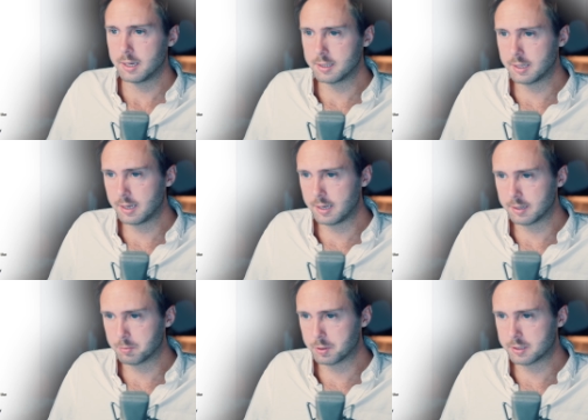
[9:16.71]
And then I
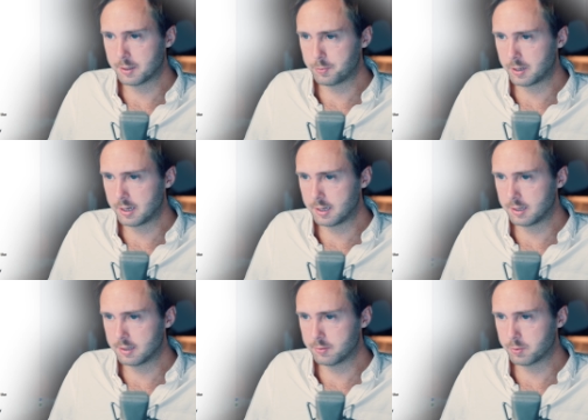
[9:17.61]
like, we
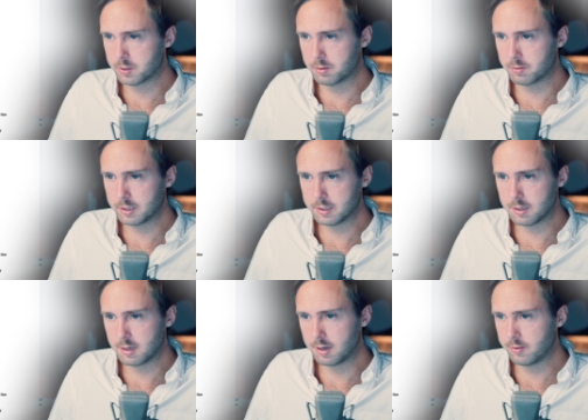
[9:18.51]
survive with greed
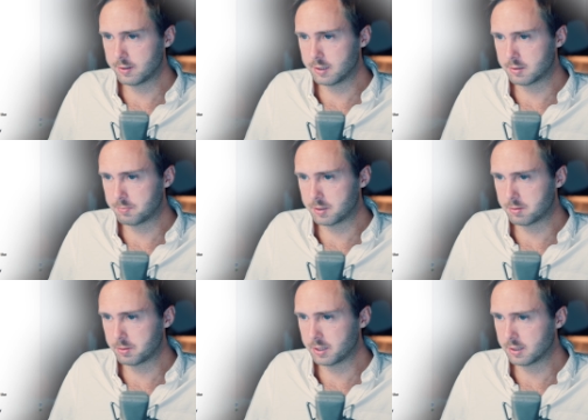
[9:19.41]
and love, it's
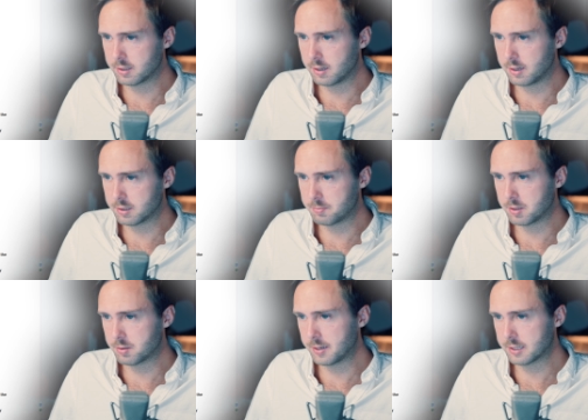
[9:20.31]
between the dots,
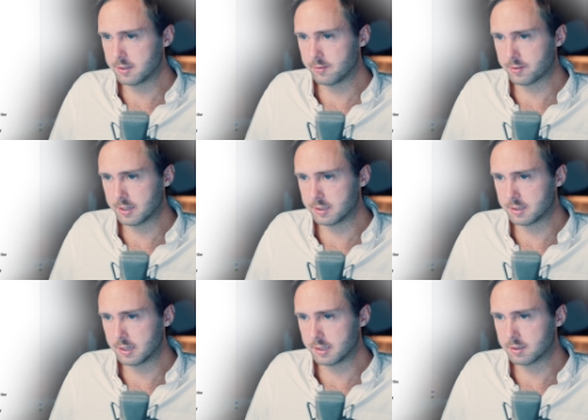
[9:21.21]
perspective can
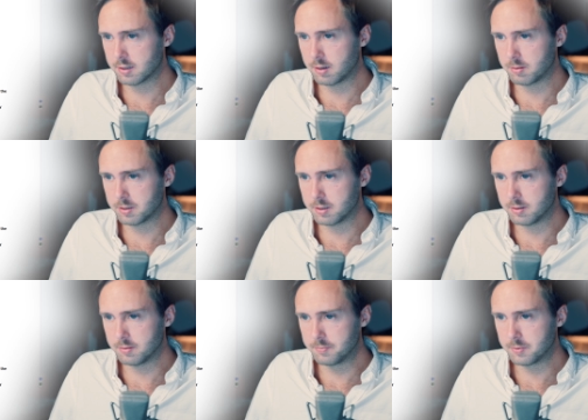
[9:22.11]
change all we know.